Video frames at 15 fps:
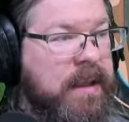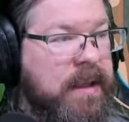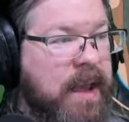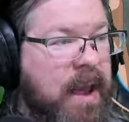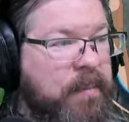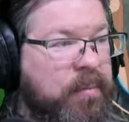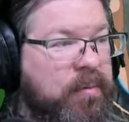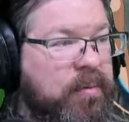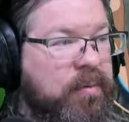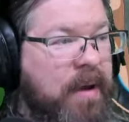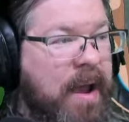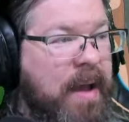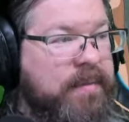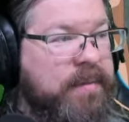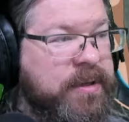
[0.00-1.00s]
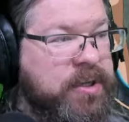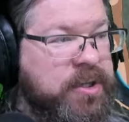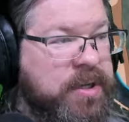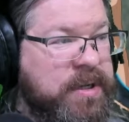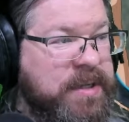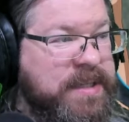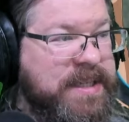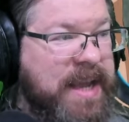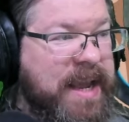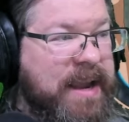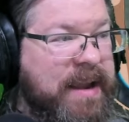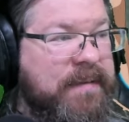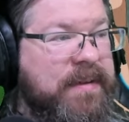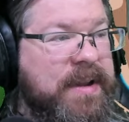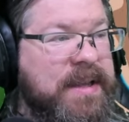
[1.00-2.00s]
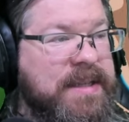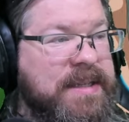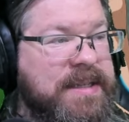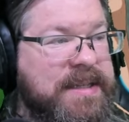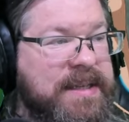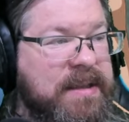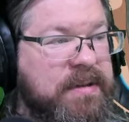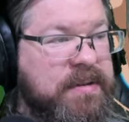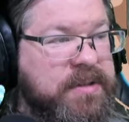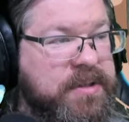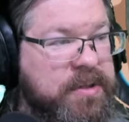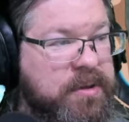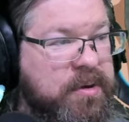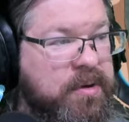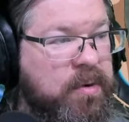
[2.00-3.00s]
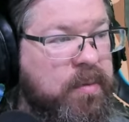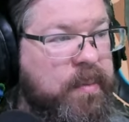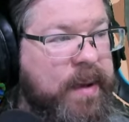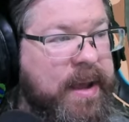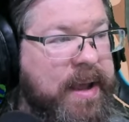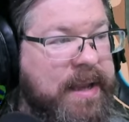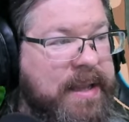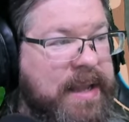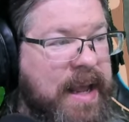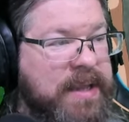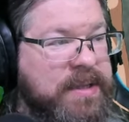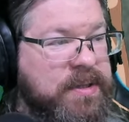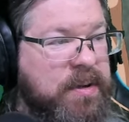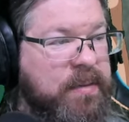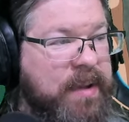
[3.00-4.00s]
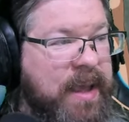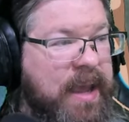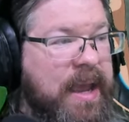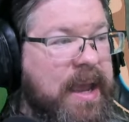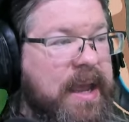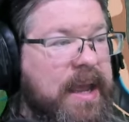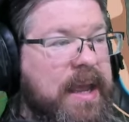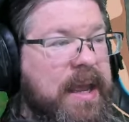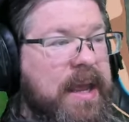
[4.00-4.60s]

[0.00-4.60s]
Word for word: I probably should have saved his skill too, but that's okay.